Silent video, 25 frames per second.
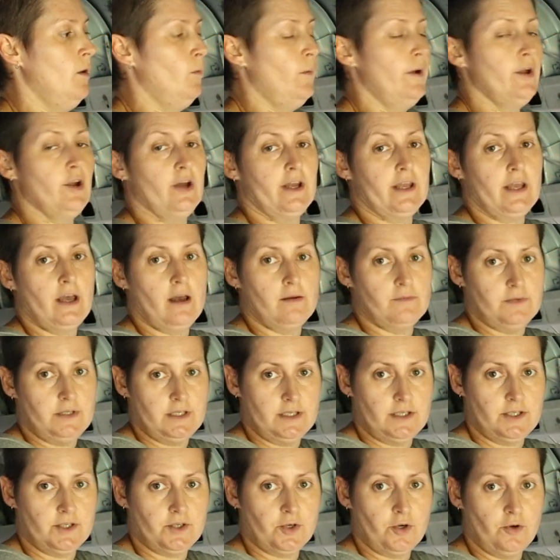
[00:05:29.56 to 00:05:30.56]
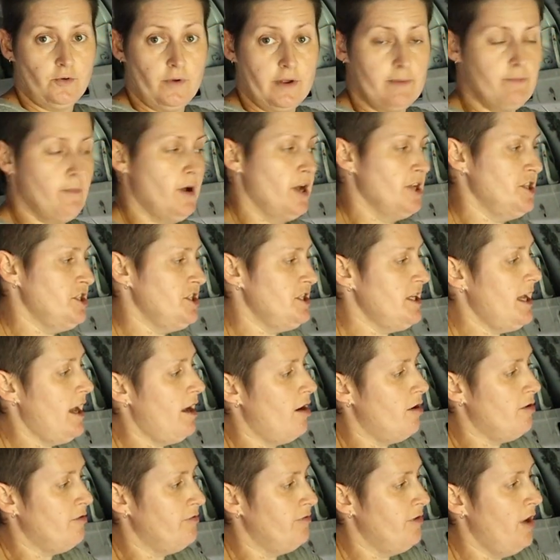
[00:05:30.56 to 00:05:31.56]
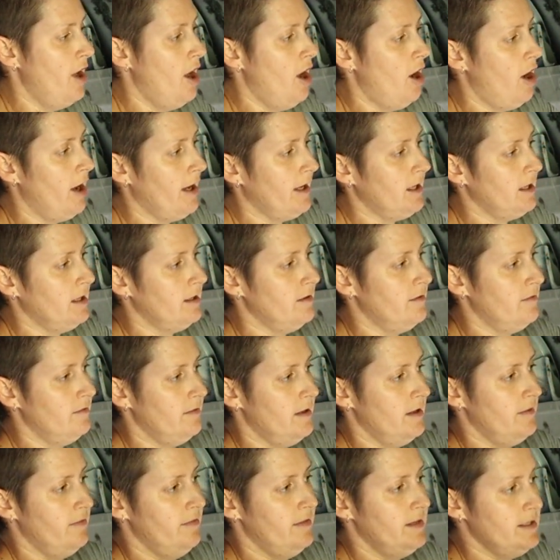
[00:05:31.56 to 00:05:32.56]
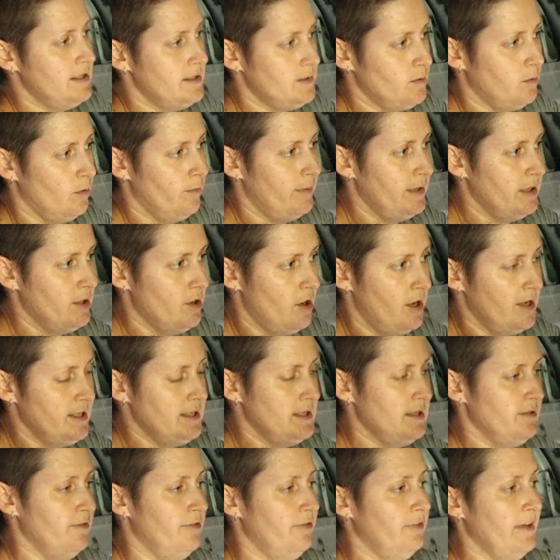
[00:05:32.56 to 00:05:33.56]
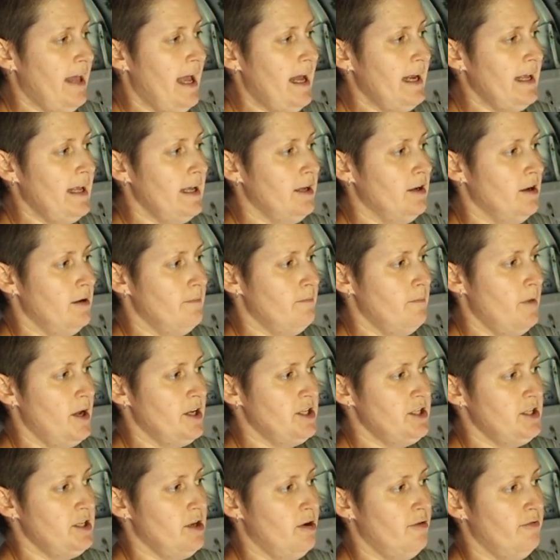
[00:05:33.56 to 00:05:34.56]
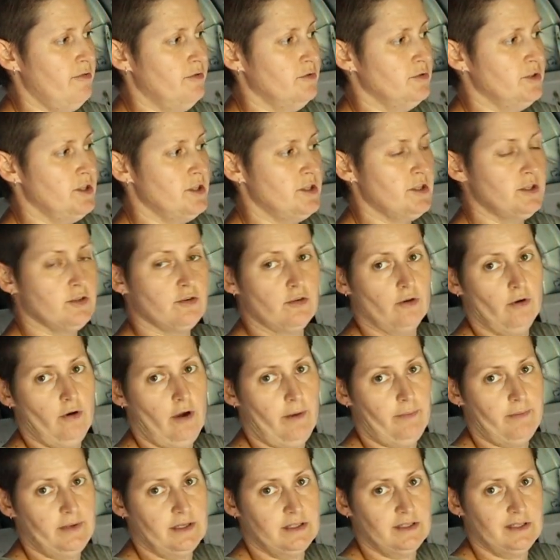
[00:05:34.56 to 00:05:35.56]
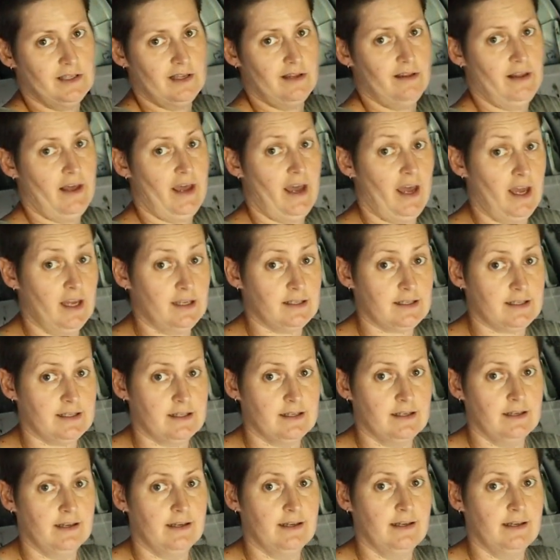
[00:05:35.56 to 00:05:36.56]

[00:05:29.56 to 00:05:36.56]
when I come to screw in my shelf, this will be nice and flat, and my shelf will just screw up into that.